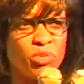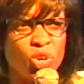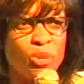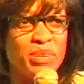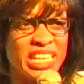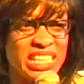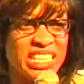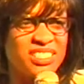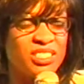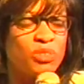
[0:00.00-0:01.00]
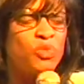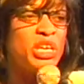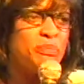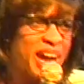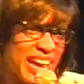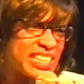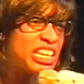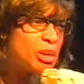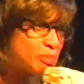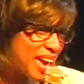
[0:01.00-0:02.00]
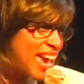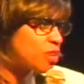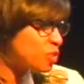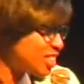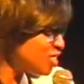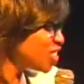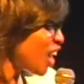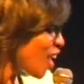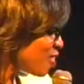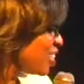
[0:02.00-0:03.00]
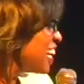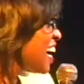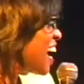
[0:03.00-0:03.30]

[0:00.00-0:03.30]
more minutes, we might come back with a show.